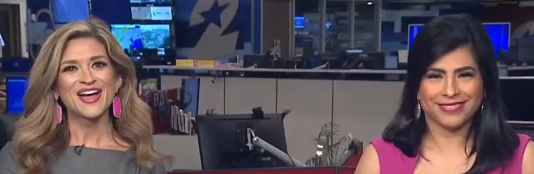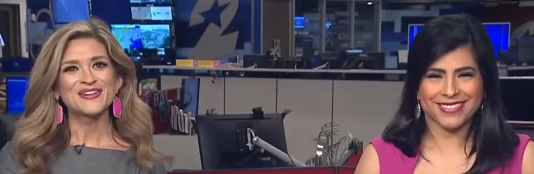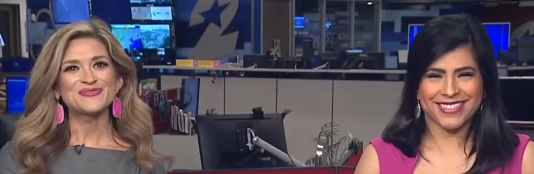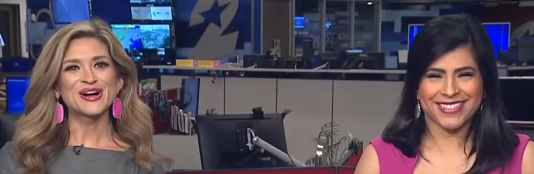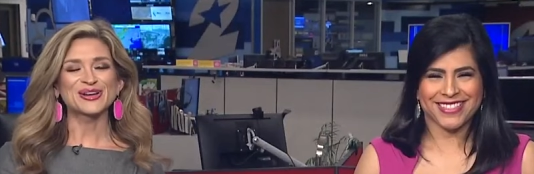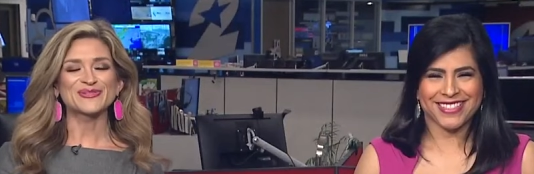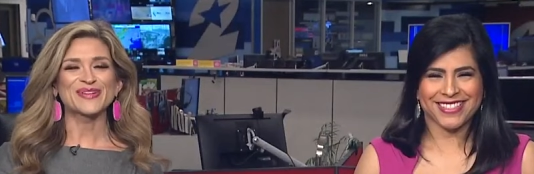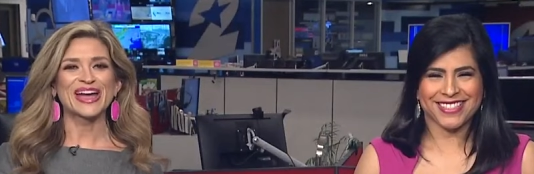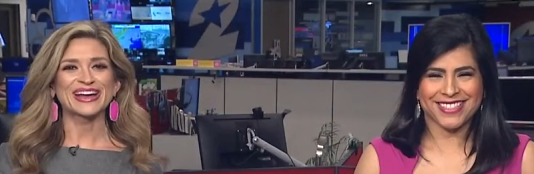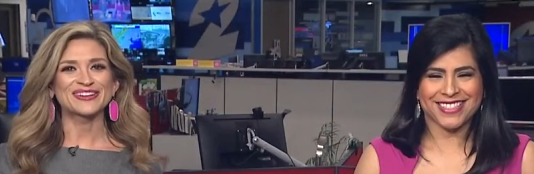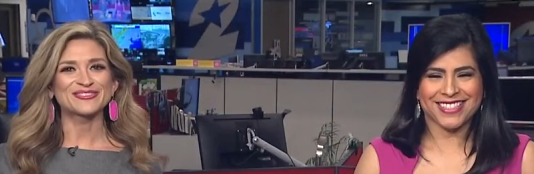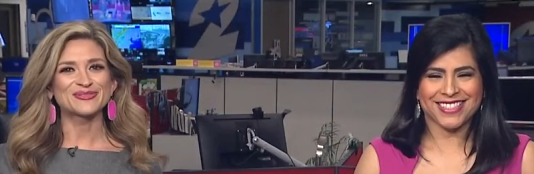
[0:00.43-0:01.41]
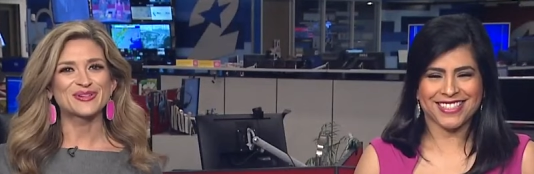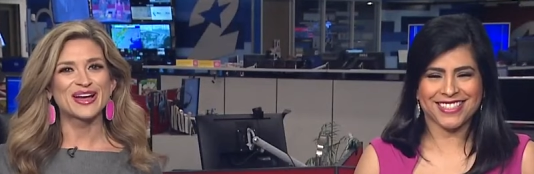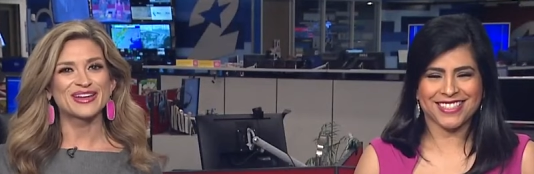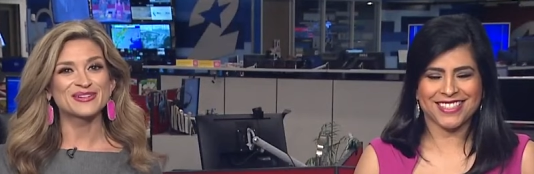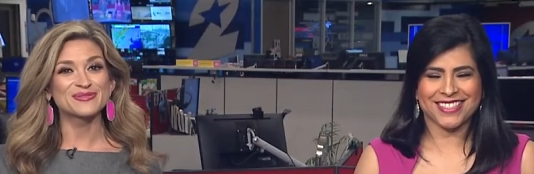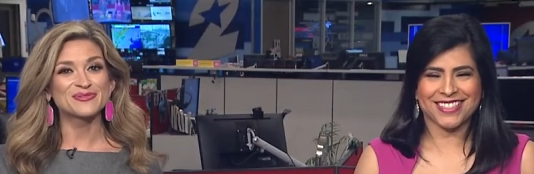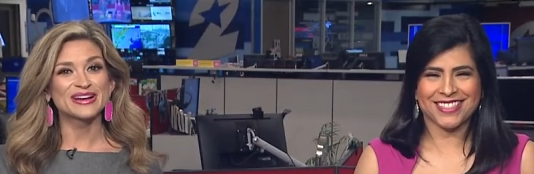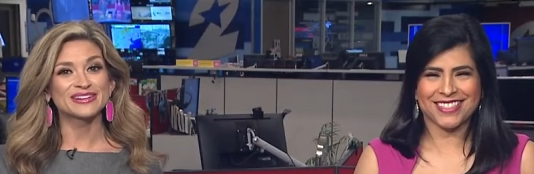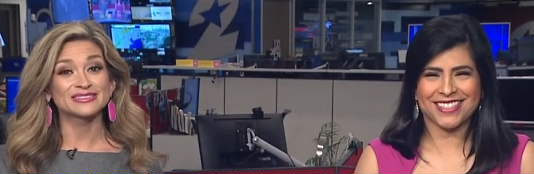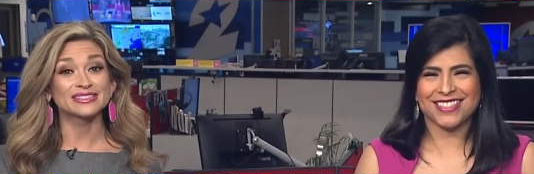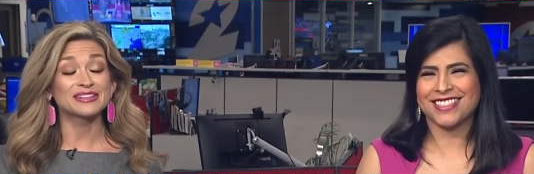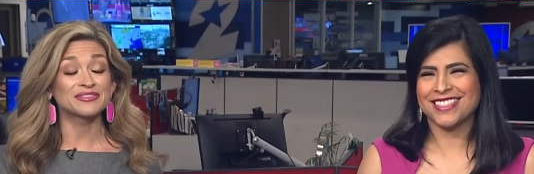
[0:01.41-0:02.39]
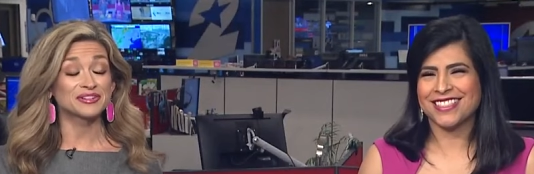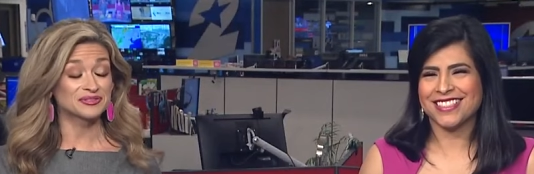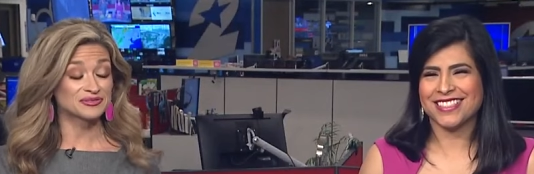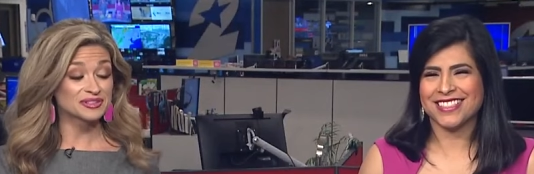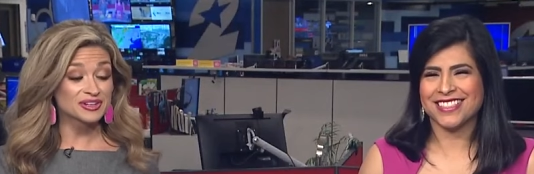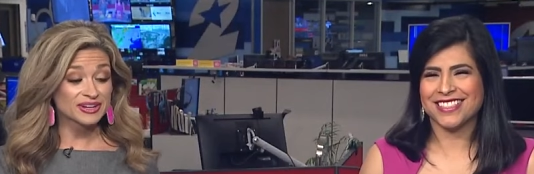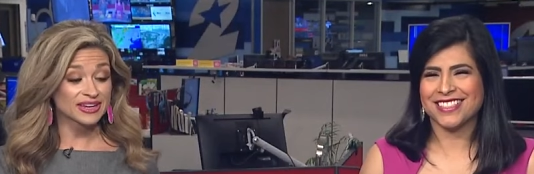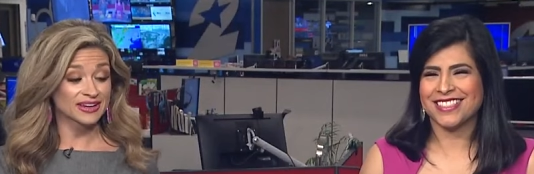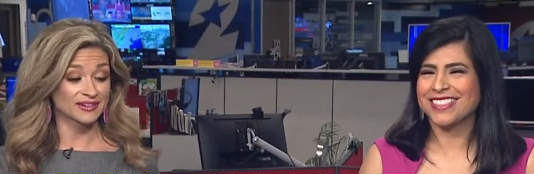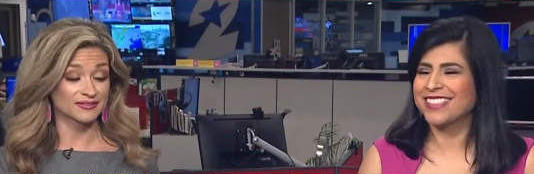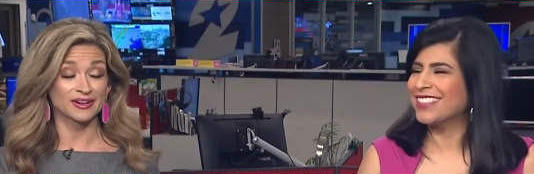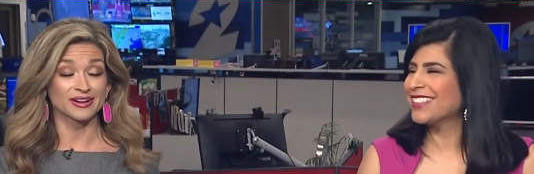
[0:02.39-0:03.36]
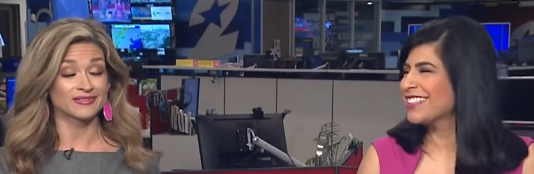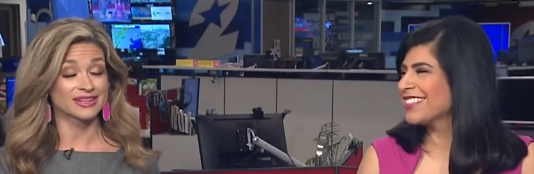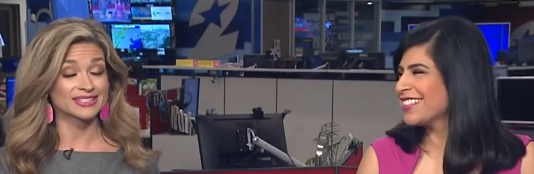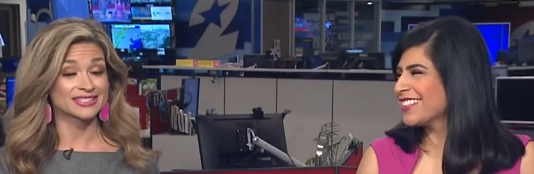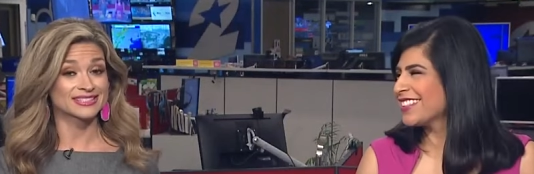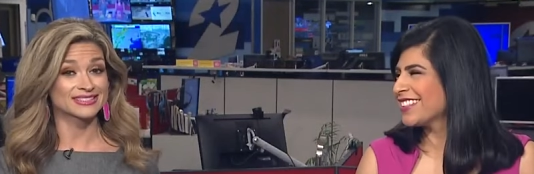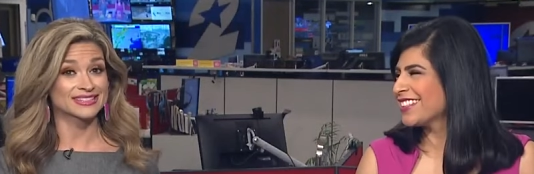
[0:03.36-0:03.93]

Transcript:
Speaker 1: Welcome back, everyone. Well, if you look in front of us,